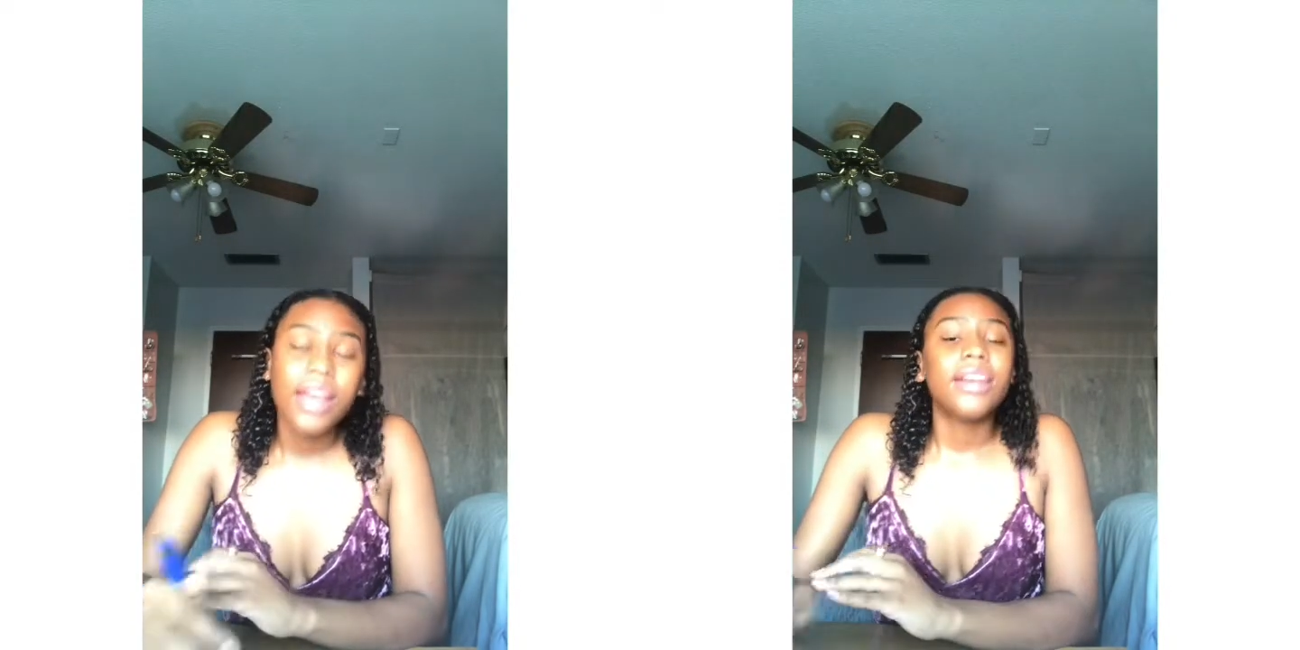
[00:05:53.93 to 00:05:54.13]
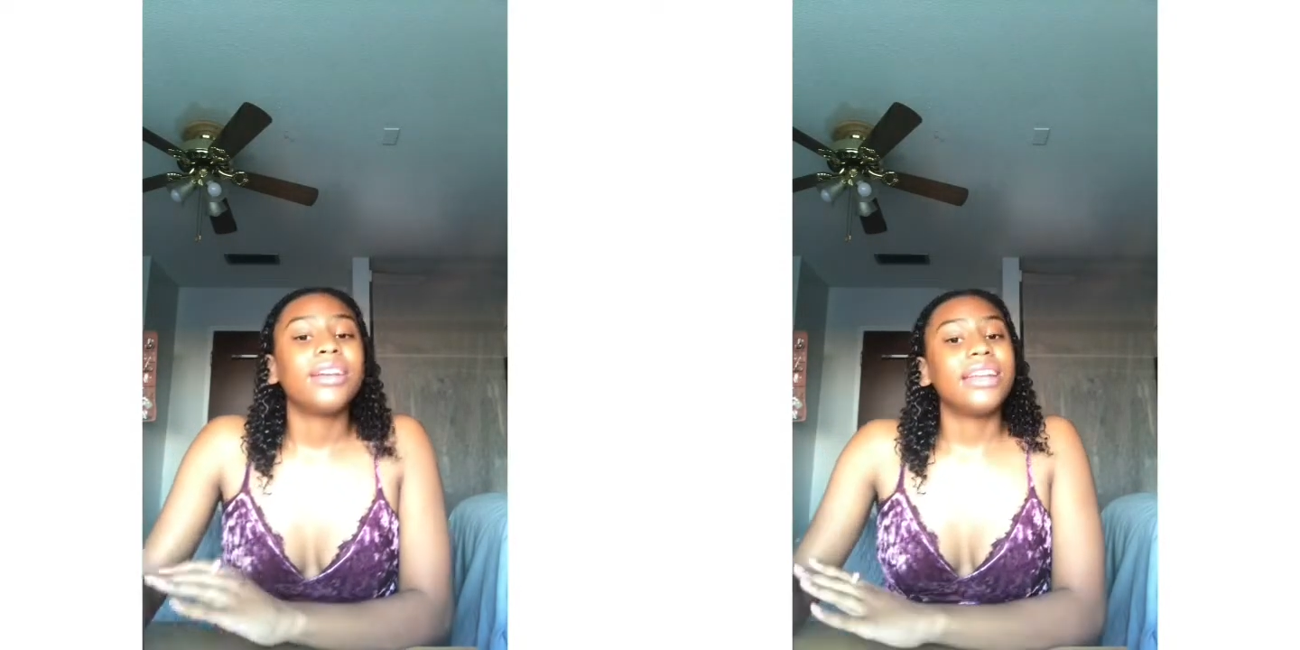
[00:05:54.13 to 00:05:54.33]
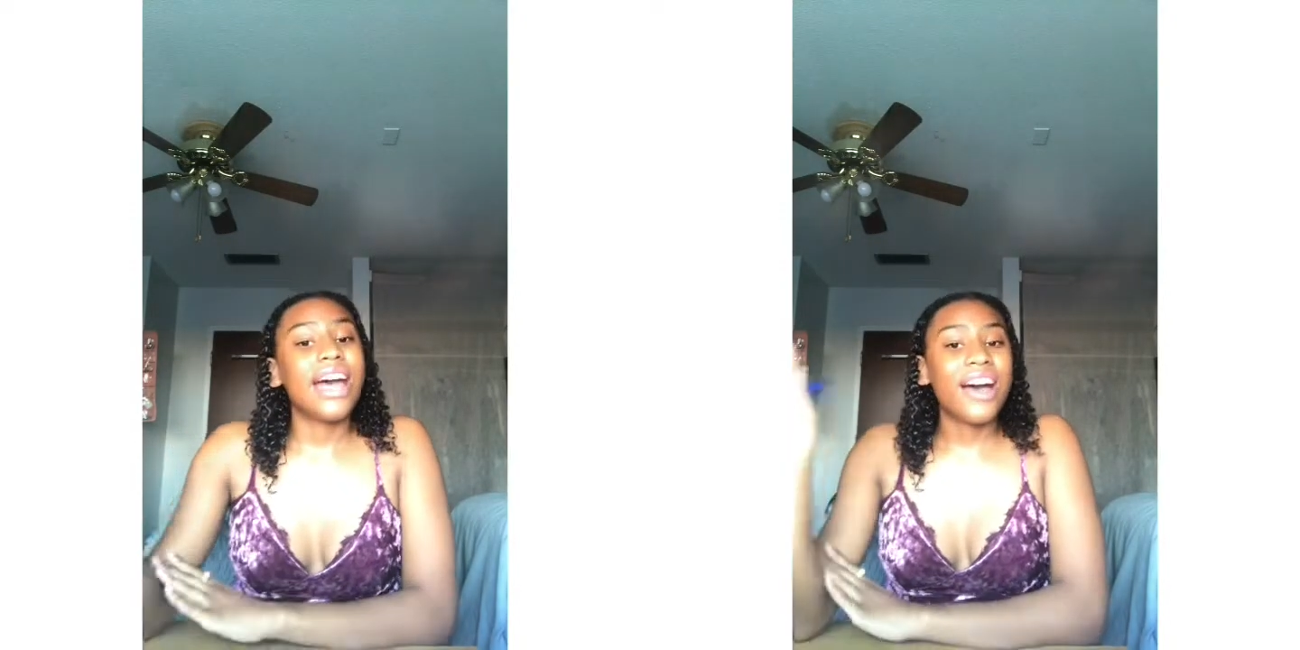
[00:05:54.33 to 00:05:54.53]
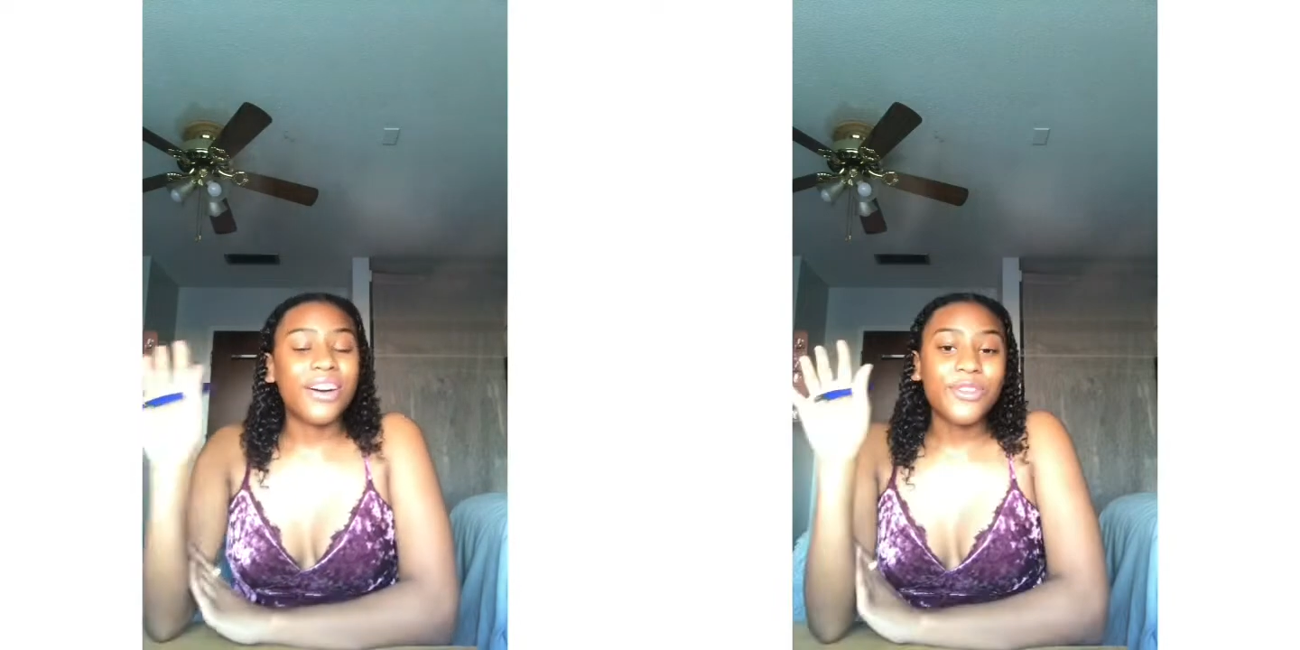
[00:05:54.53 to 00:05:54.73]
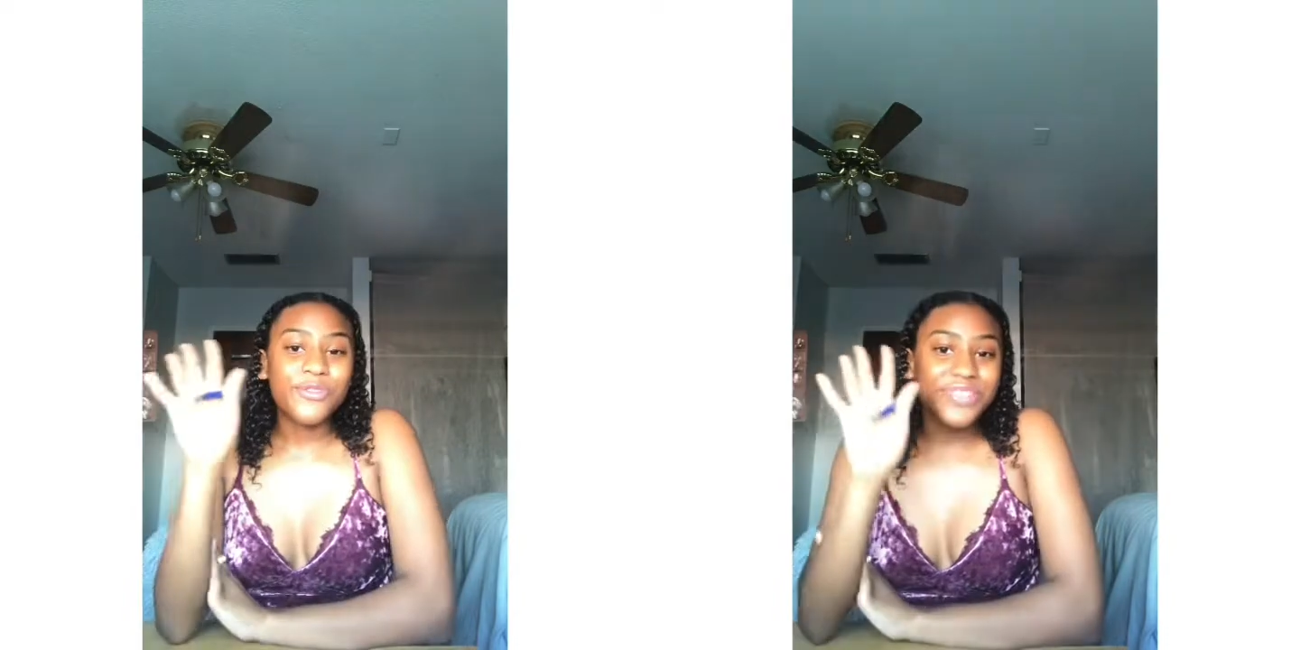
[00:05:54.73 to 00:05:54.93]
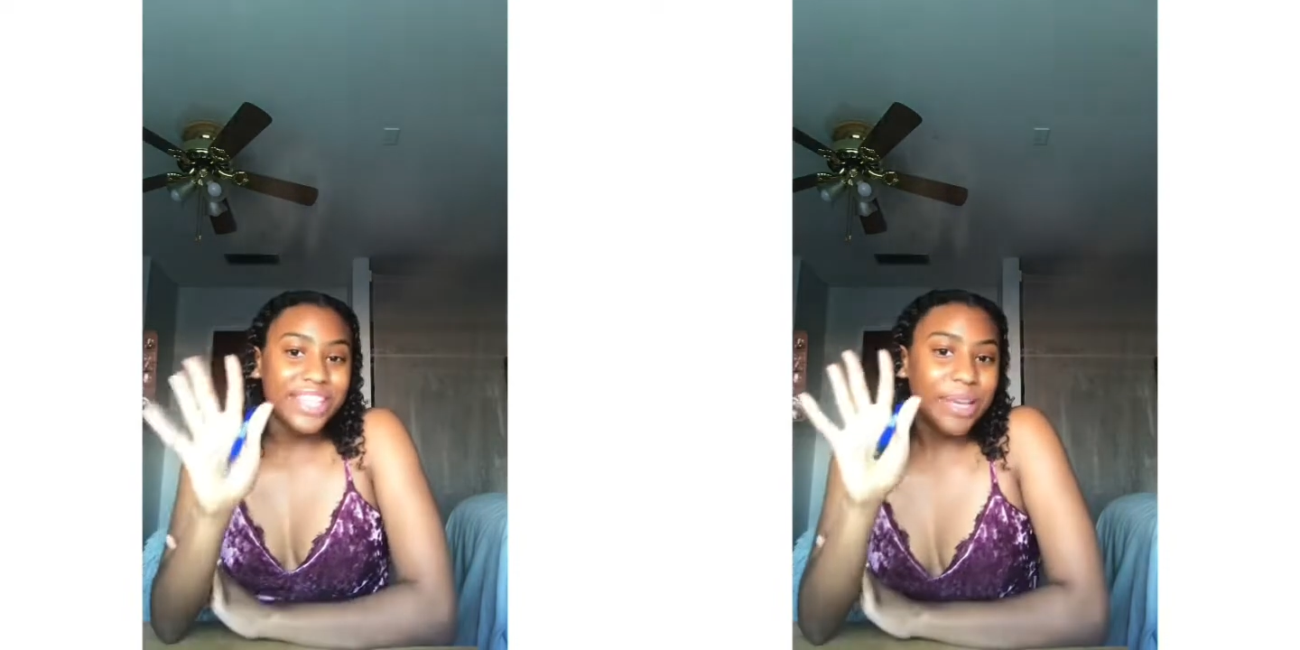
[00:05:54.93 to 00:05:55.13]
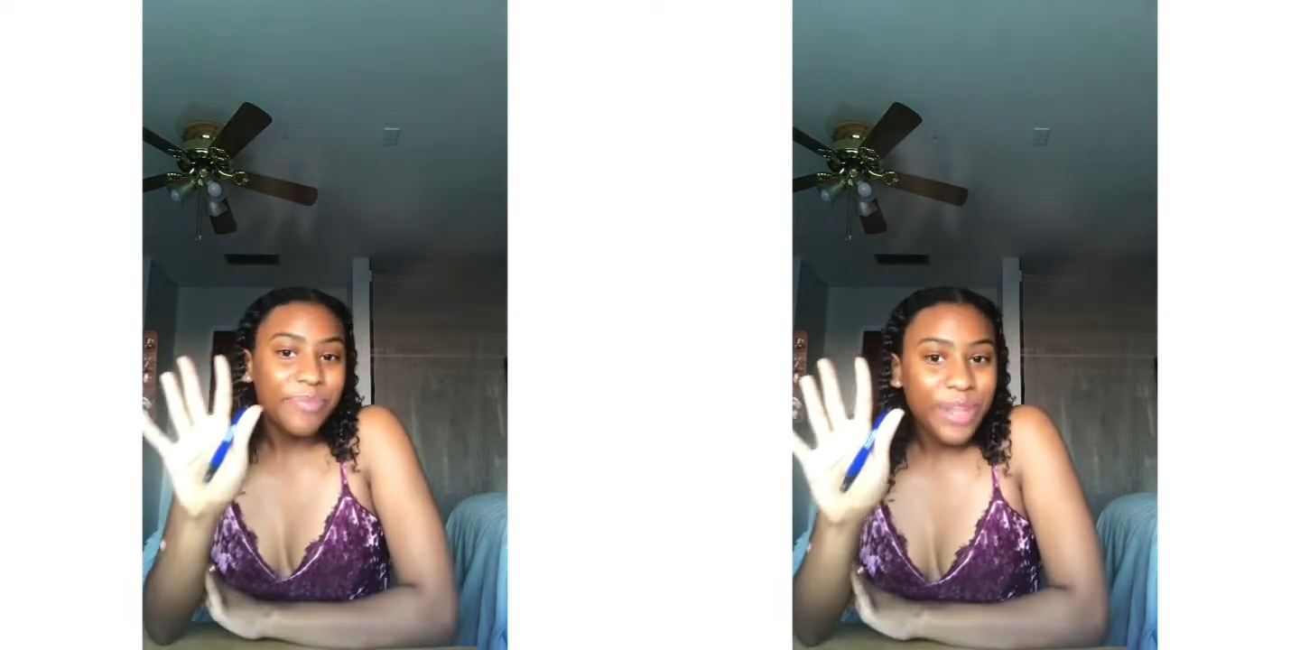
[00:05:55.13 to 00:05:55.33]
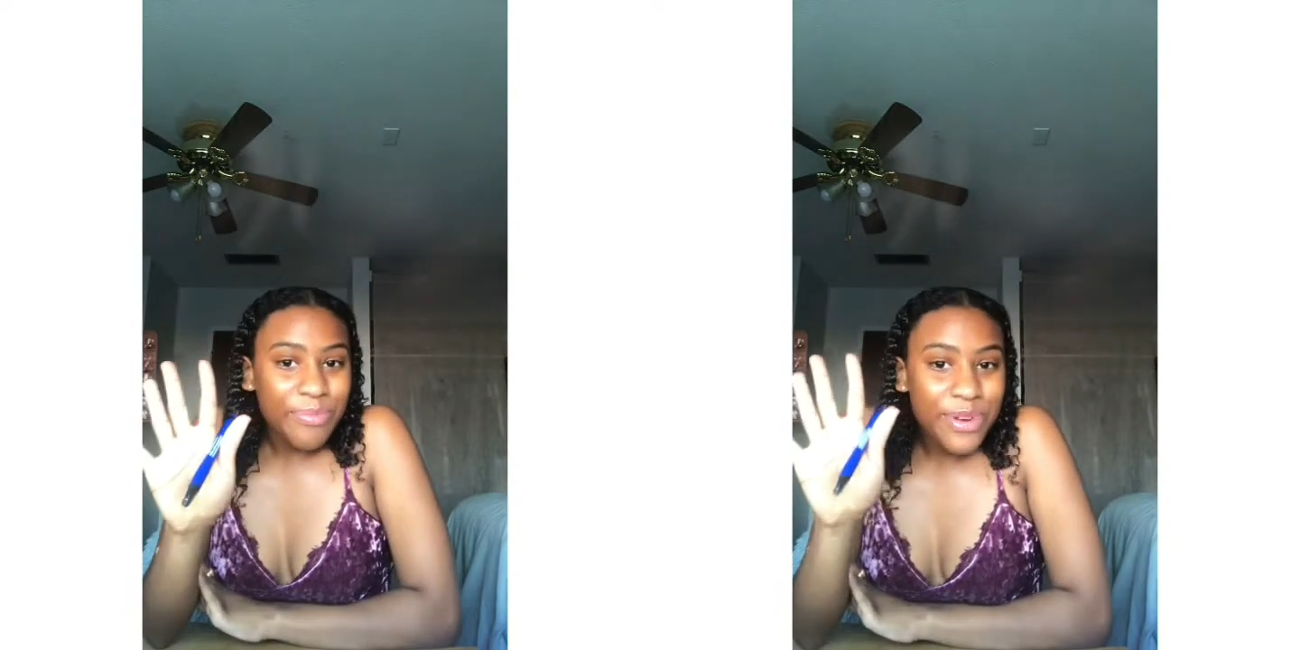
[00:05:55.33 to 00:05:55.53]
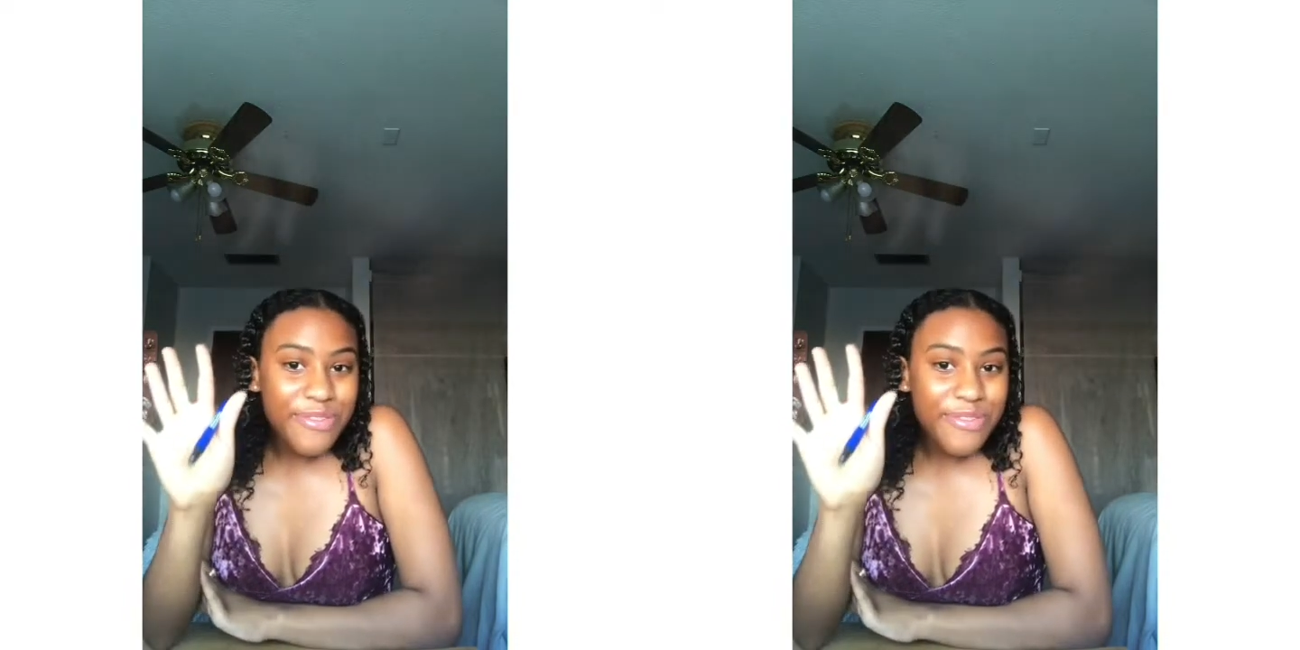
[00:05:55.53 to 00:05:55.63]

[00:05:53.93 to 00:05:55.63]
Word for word: Now, Tip number